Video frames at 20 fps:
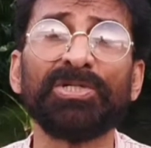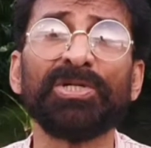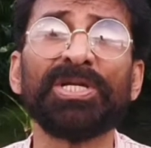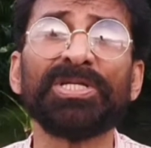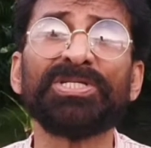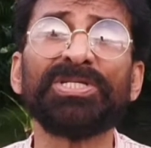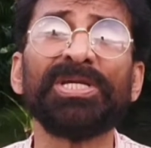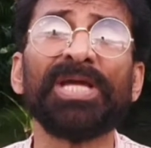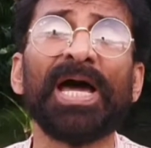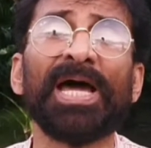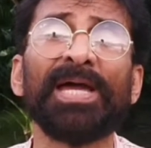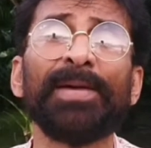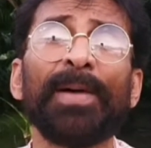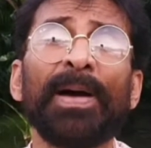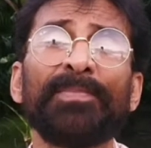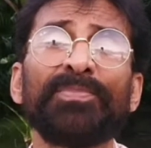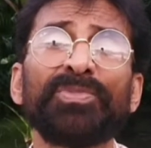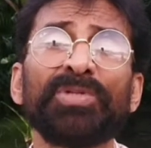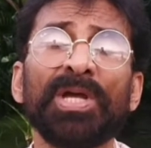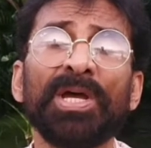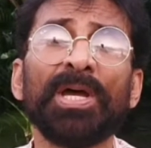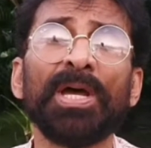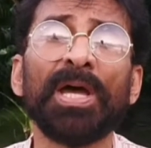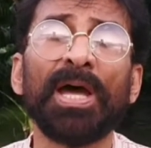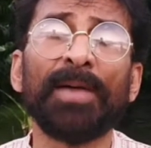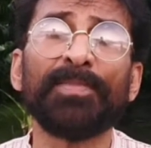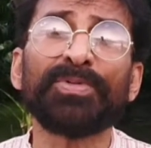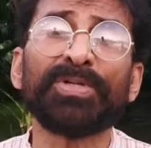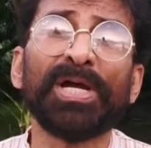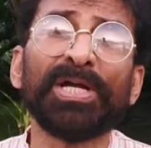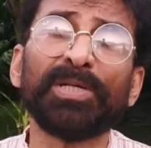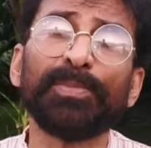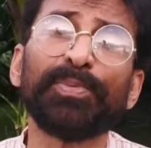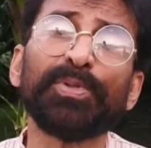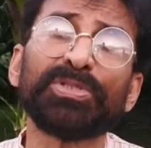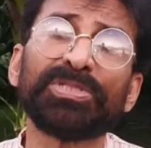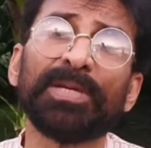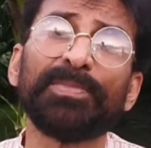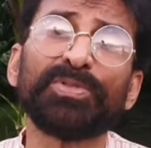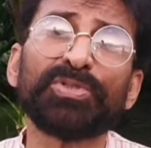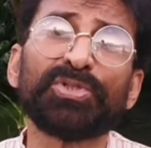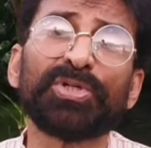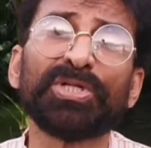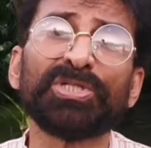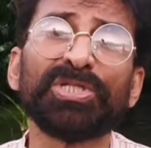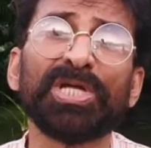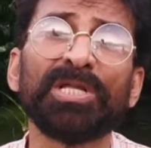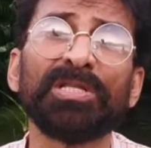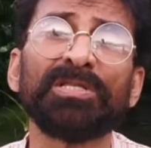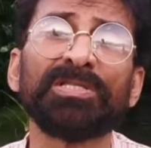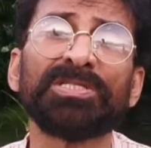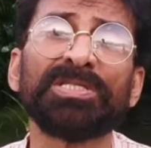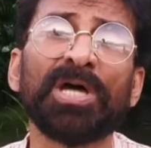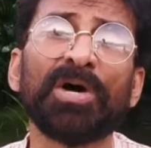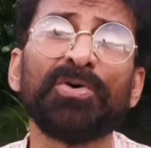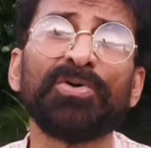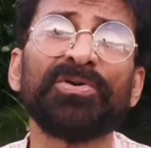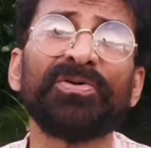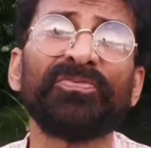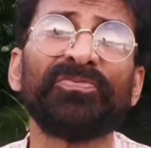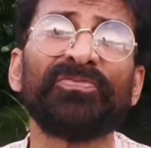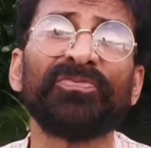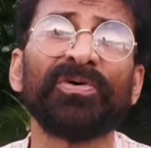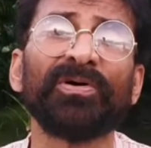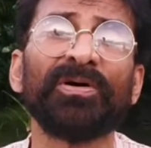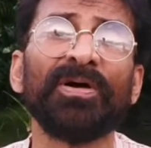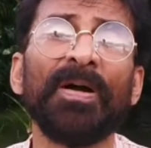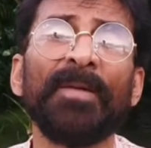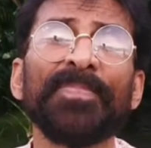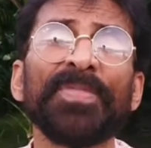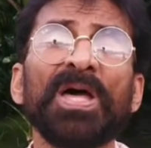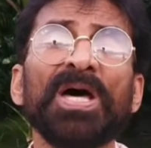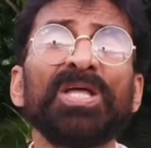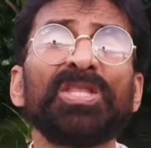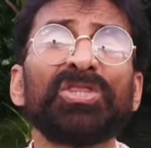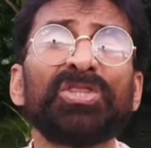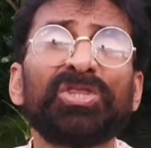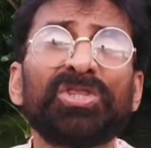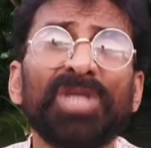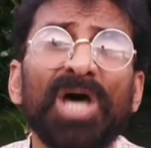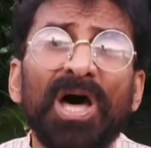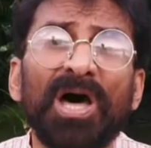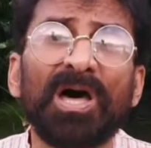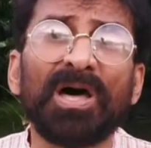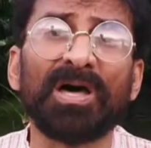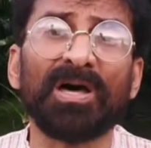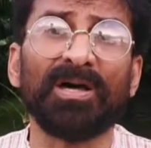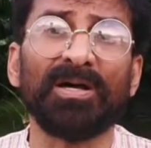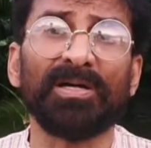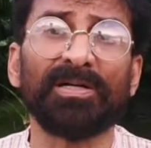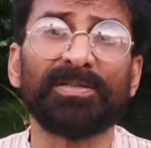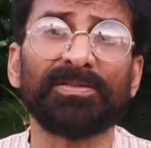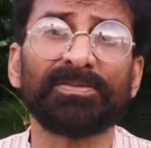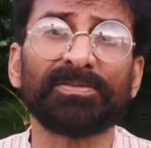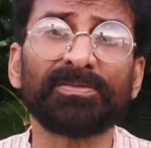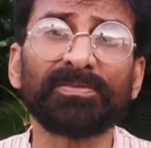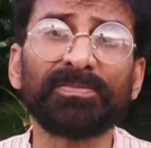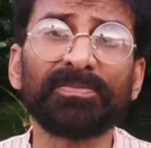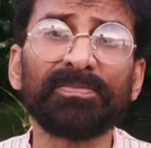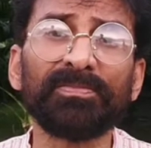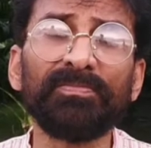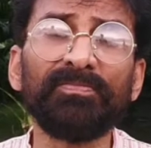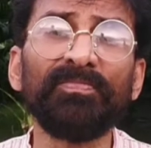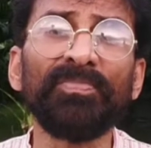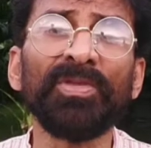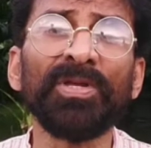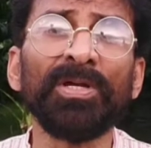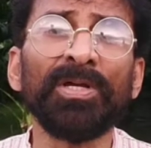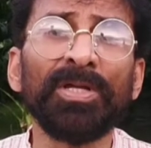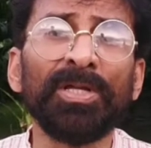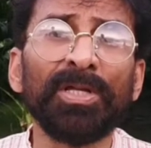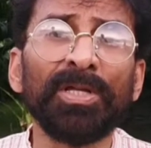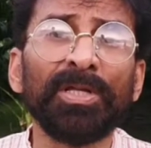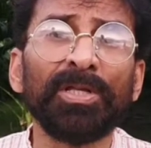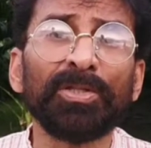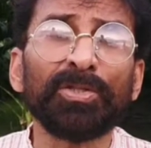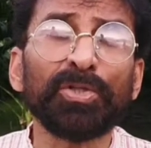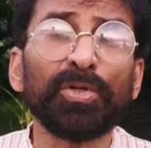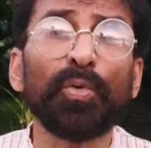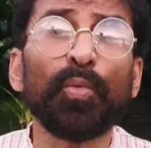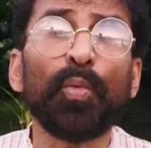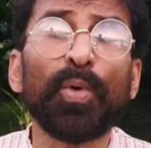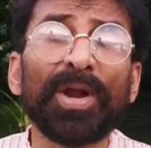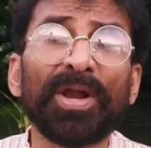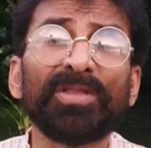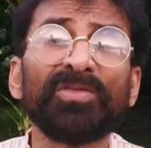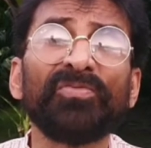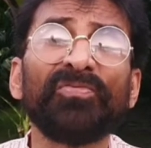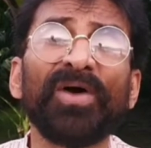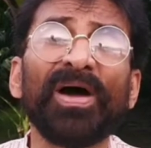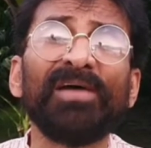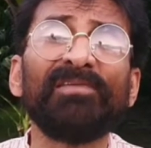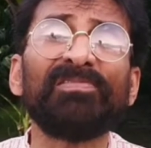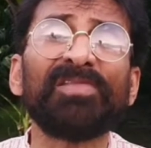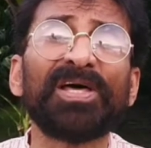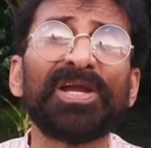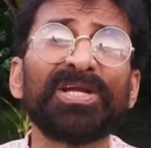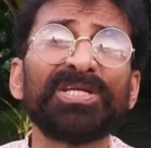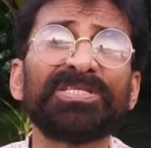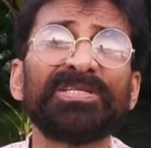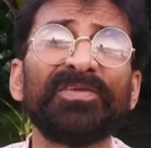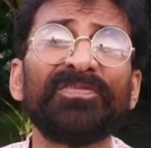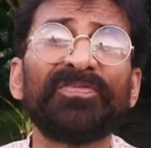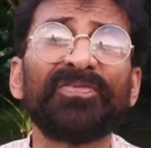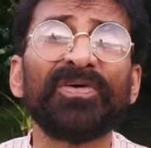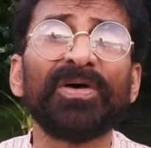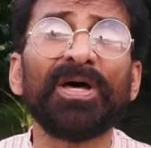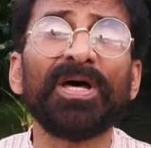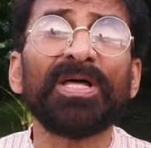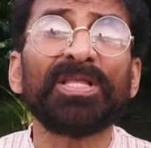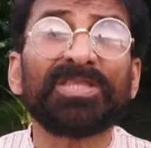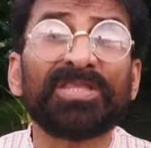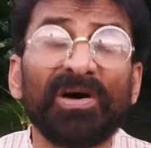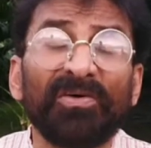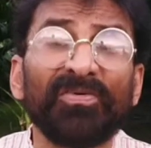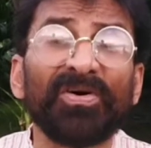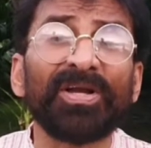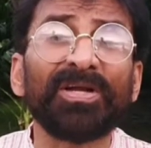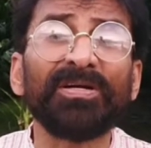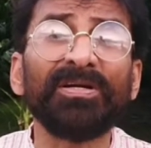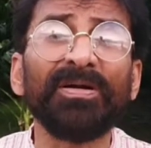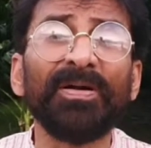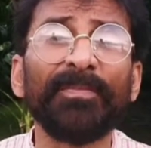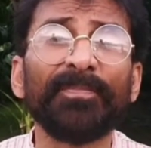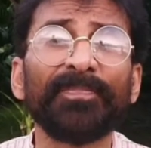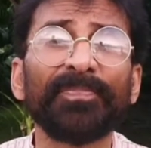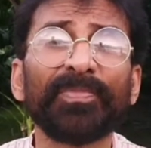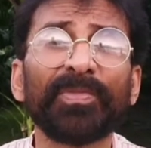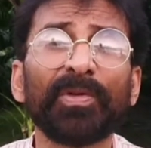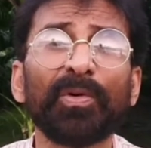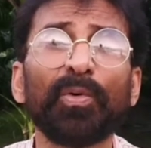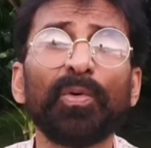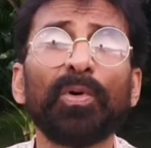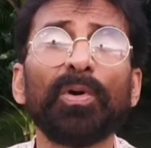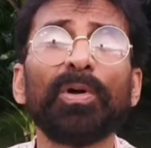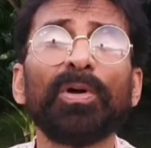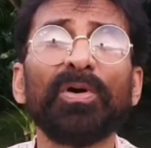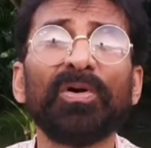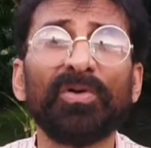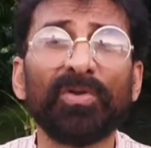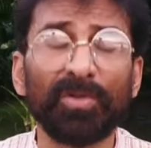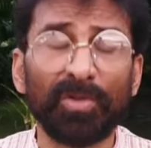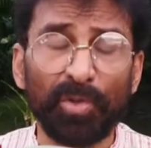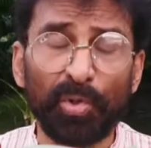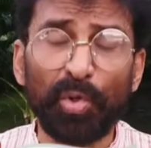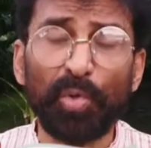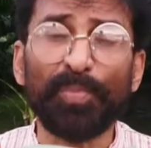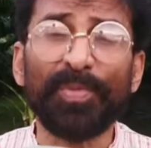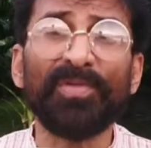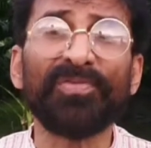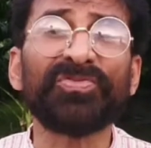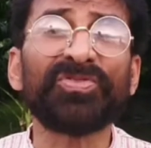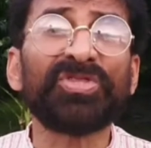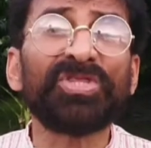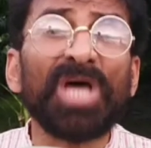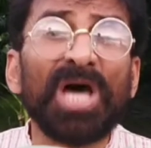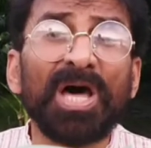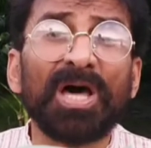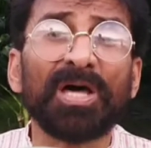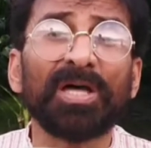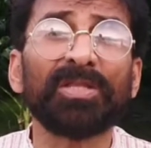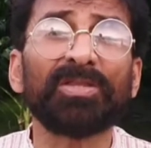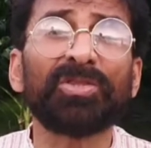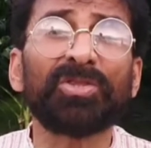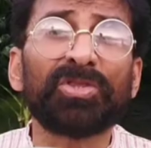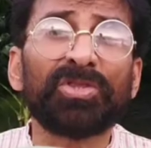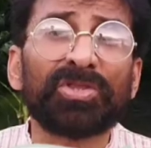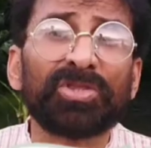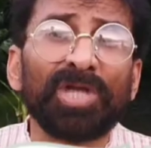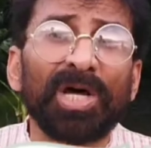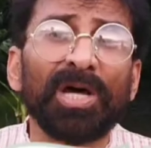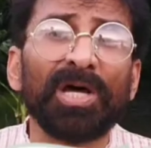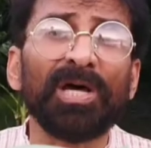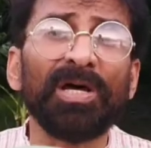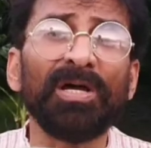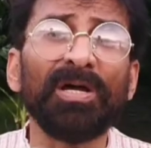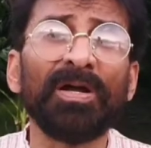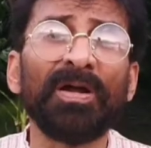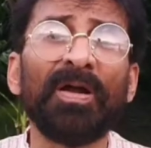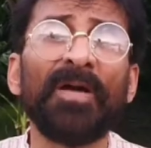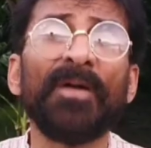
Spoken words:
you can see I'm trying to put some stress on the sound of ta. So what are the 5 letters of tavarg? Group of ta, ta,